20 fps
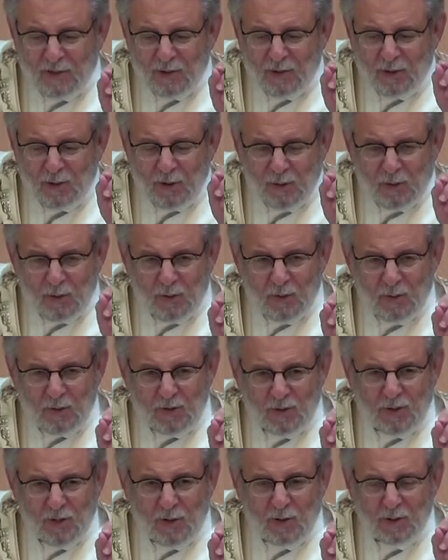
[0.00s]

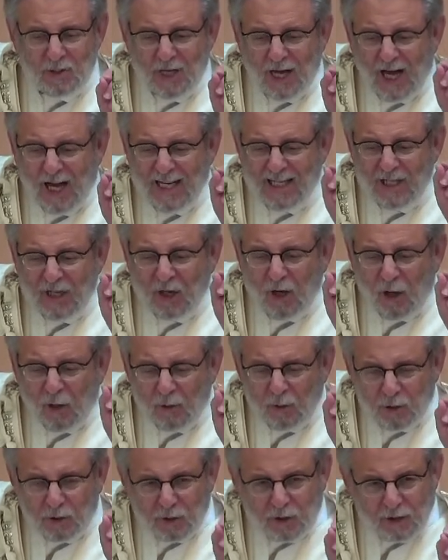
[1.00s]
Jews, those
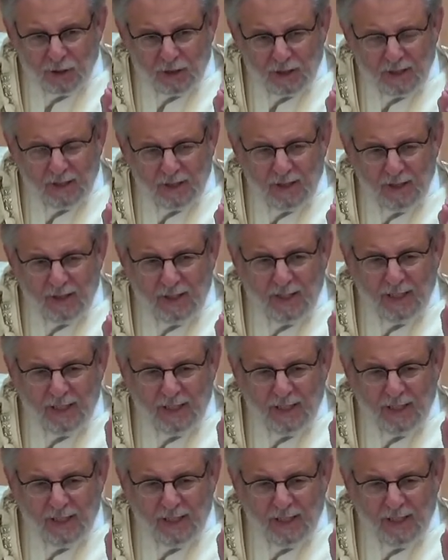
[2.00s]
uncultured